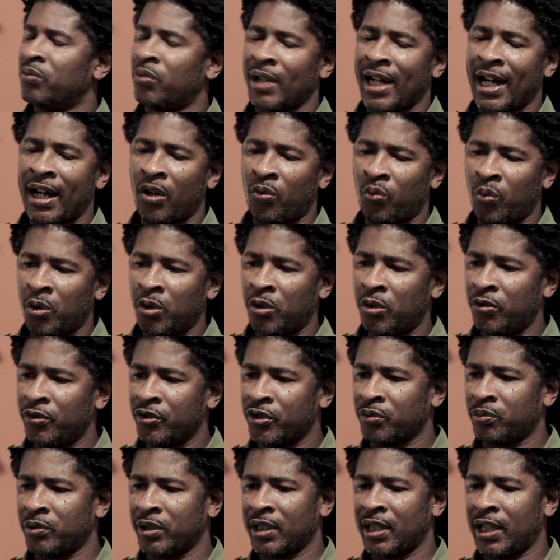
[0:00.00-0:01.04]
how
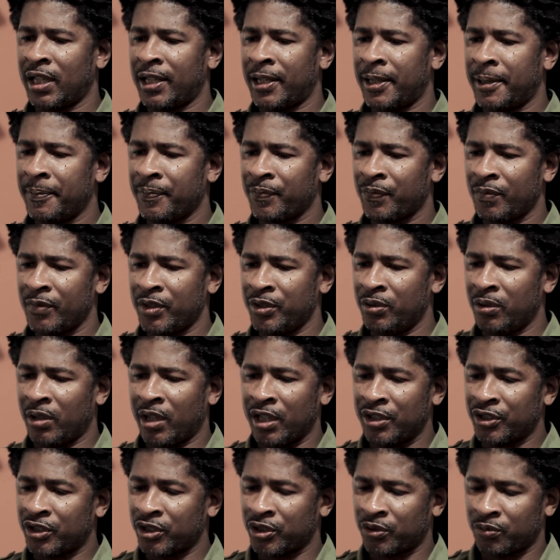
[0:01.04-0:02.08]
wolves would, you know,
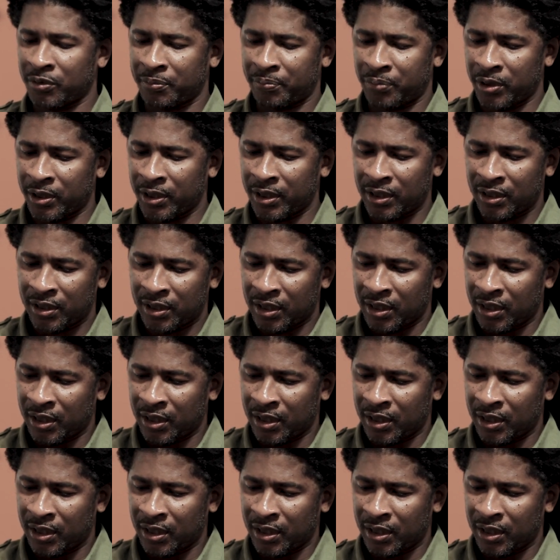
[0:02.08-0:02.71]
hunters would put